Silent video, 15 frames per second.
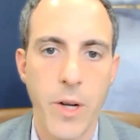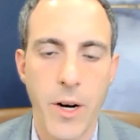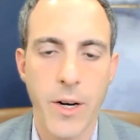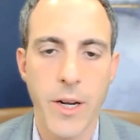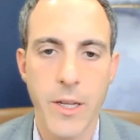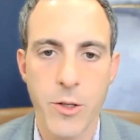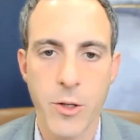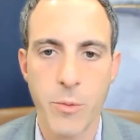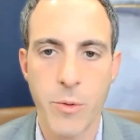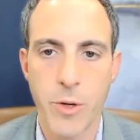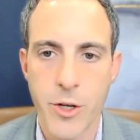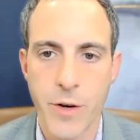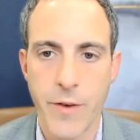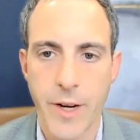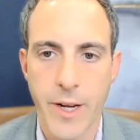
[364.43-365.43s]
are a
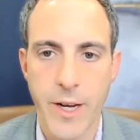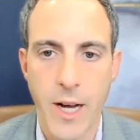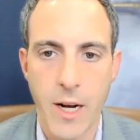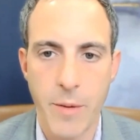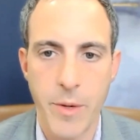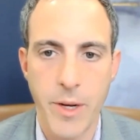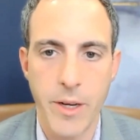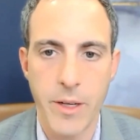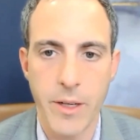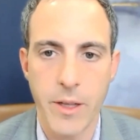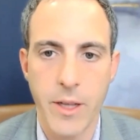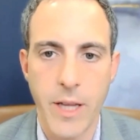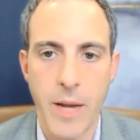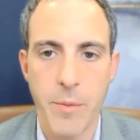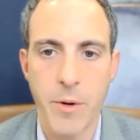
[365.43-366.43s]
consumer-driven economy.
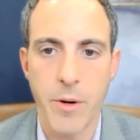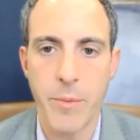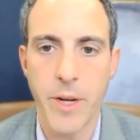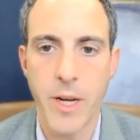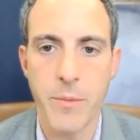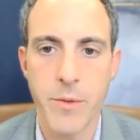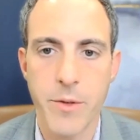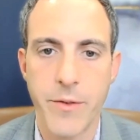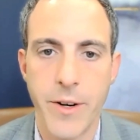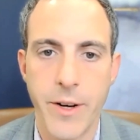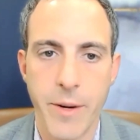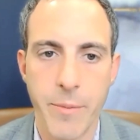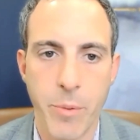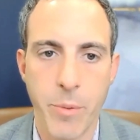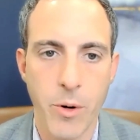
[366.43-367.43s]
Labor becomes
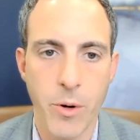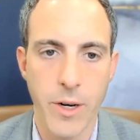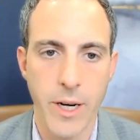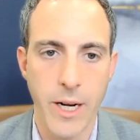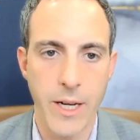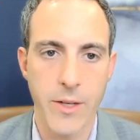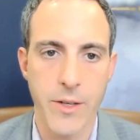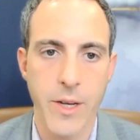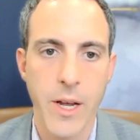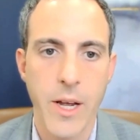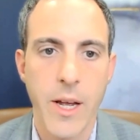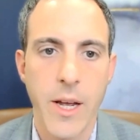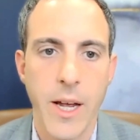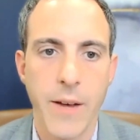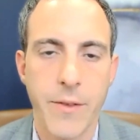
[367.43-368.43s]
very important, as
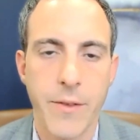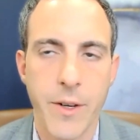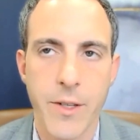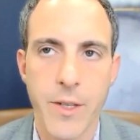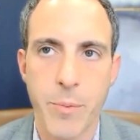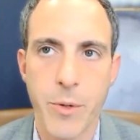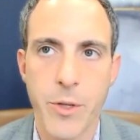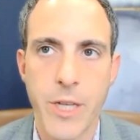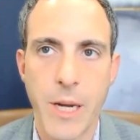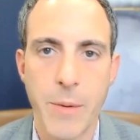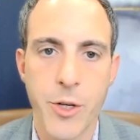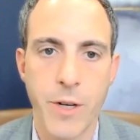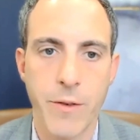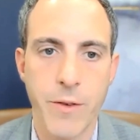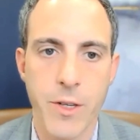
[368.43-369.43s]
if there's a
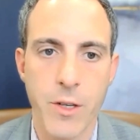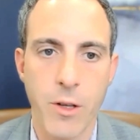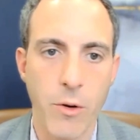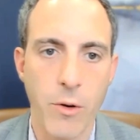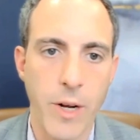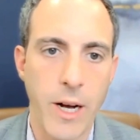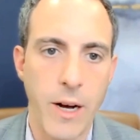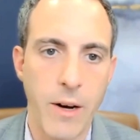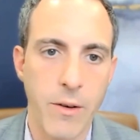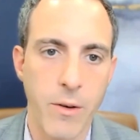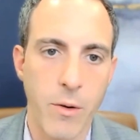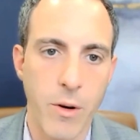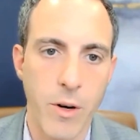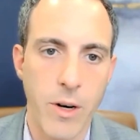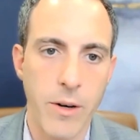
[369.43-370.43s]
perception of a slowdown
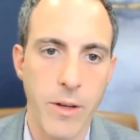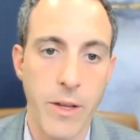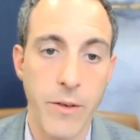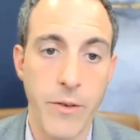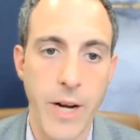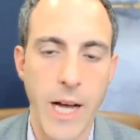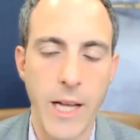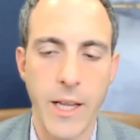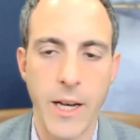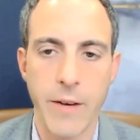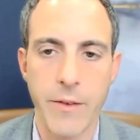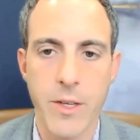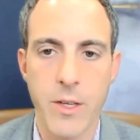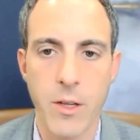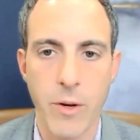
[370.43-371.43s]
or the reality
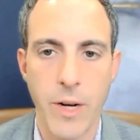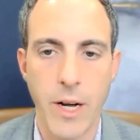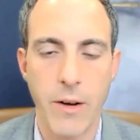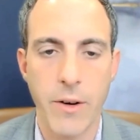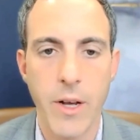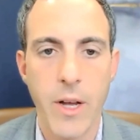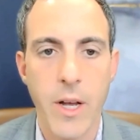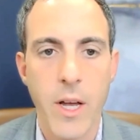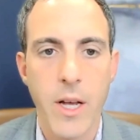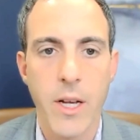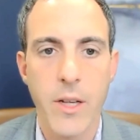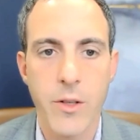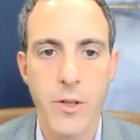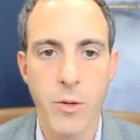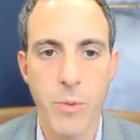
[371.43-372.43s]
of a slowdown,
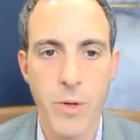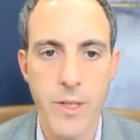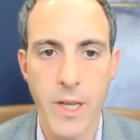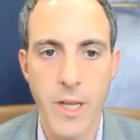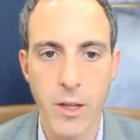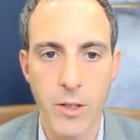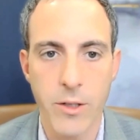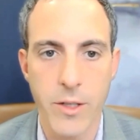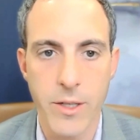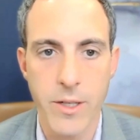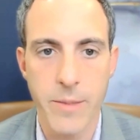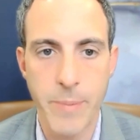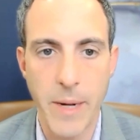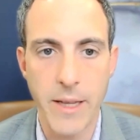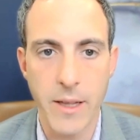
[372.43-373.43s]
consumers then look to
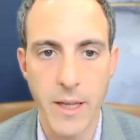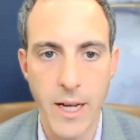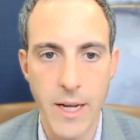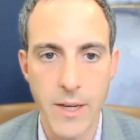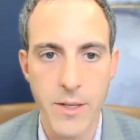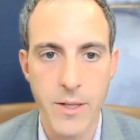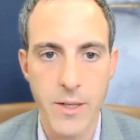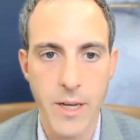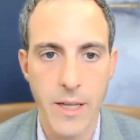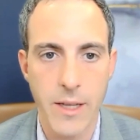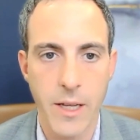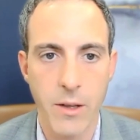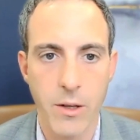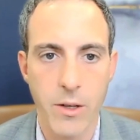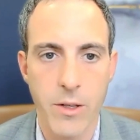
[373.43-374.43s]
spend less and
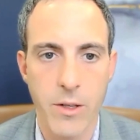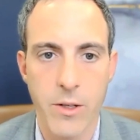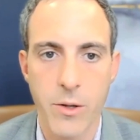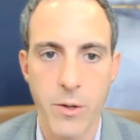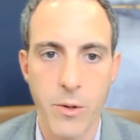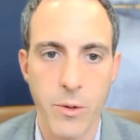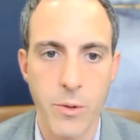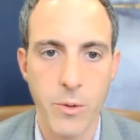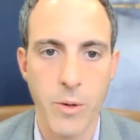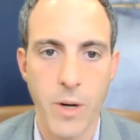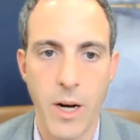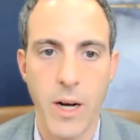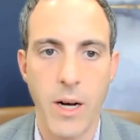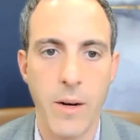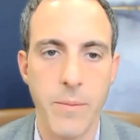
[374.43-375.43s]
they look
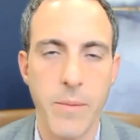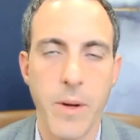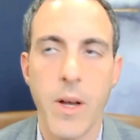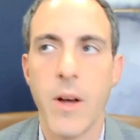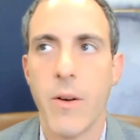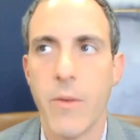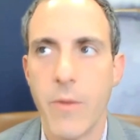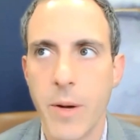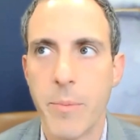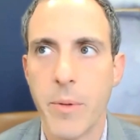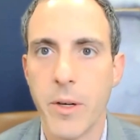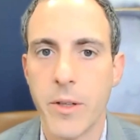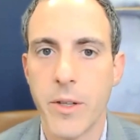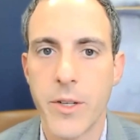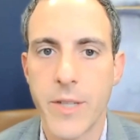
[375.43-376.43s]
to
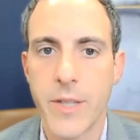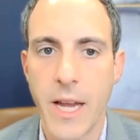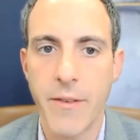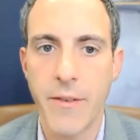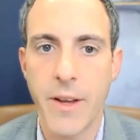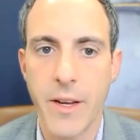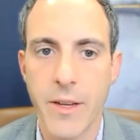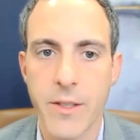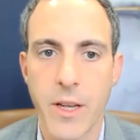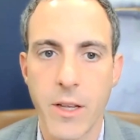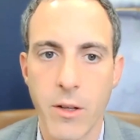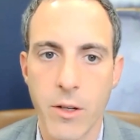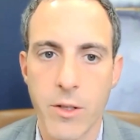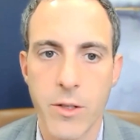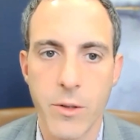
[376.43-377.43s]
rebuild their savings. They
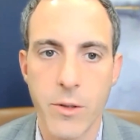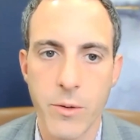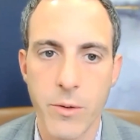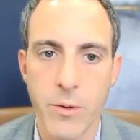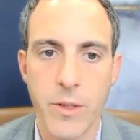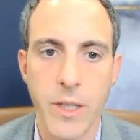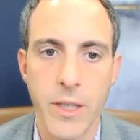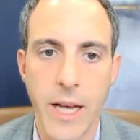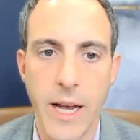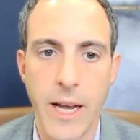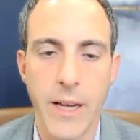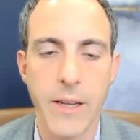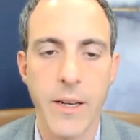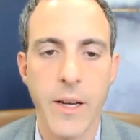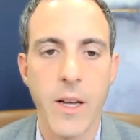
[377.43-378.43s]
look to
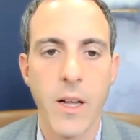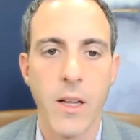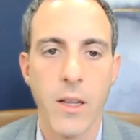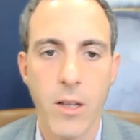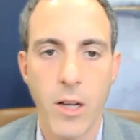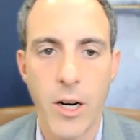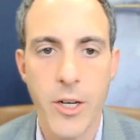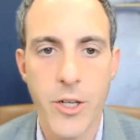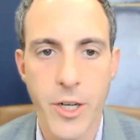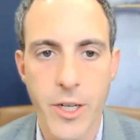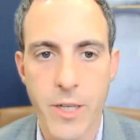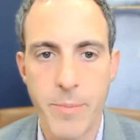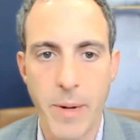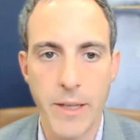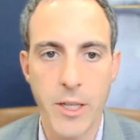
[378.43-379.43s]
delay large
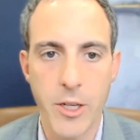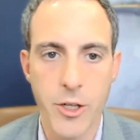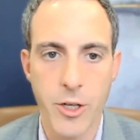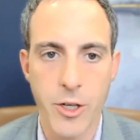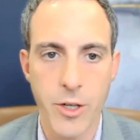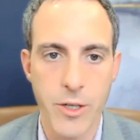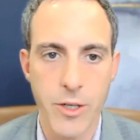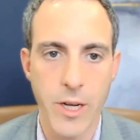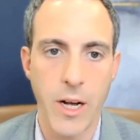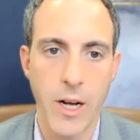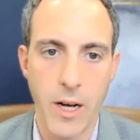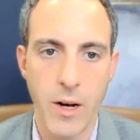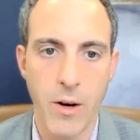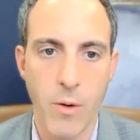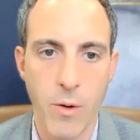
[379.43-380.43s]
expenditures
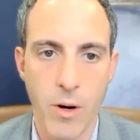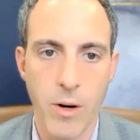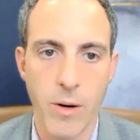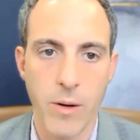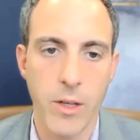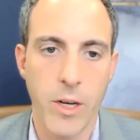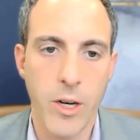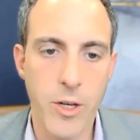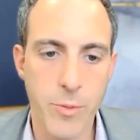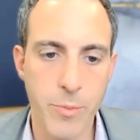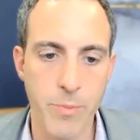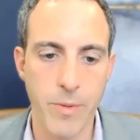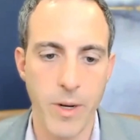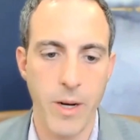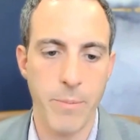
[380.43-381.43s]
or large
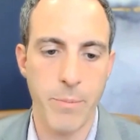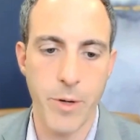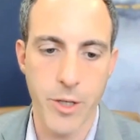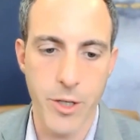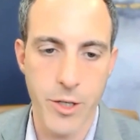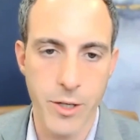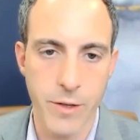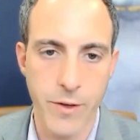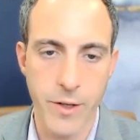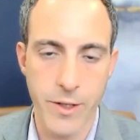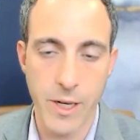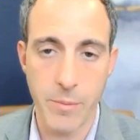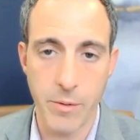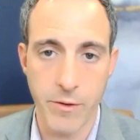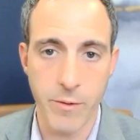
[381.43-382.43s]
purchases, for
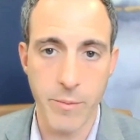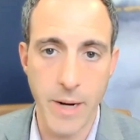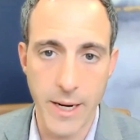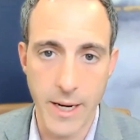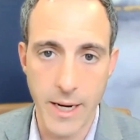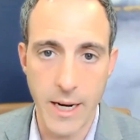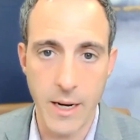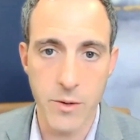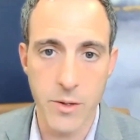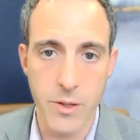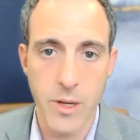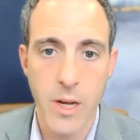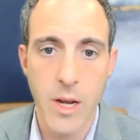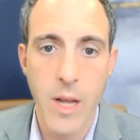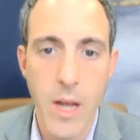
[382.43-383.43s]
example, for buying a house.
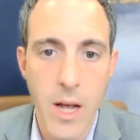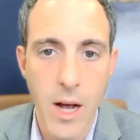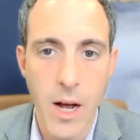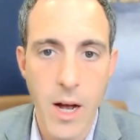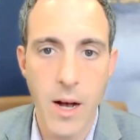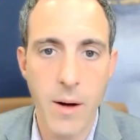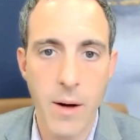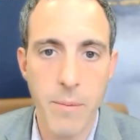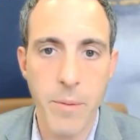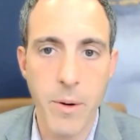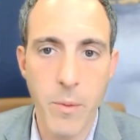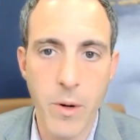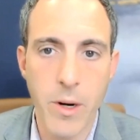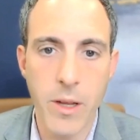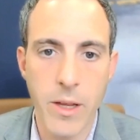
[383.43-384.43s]
But
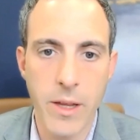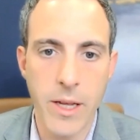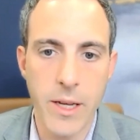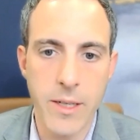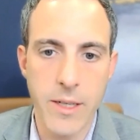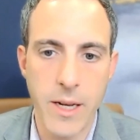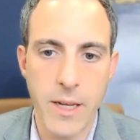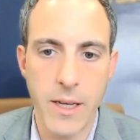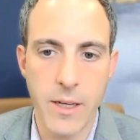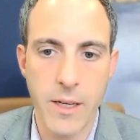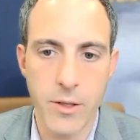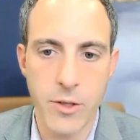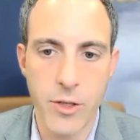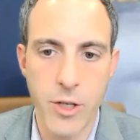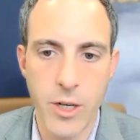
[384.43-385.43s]
one of the things that I
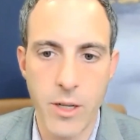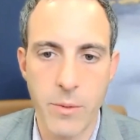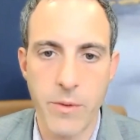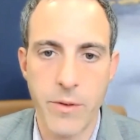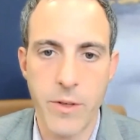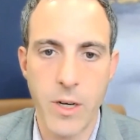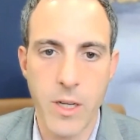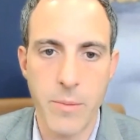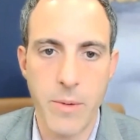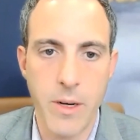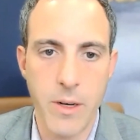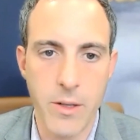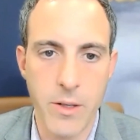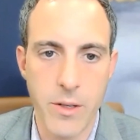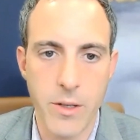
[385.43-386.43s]
think, Jared, that we've talked
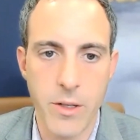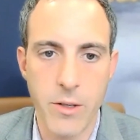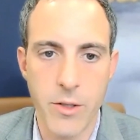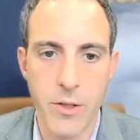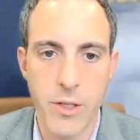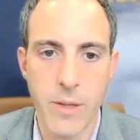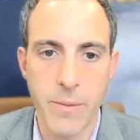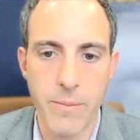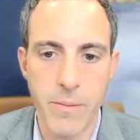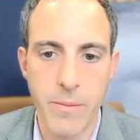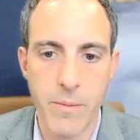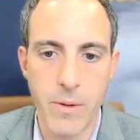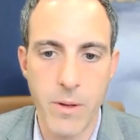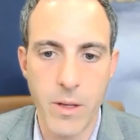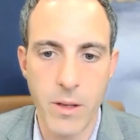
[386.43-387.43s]
about is, just
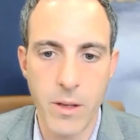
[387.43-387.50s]
the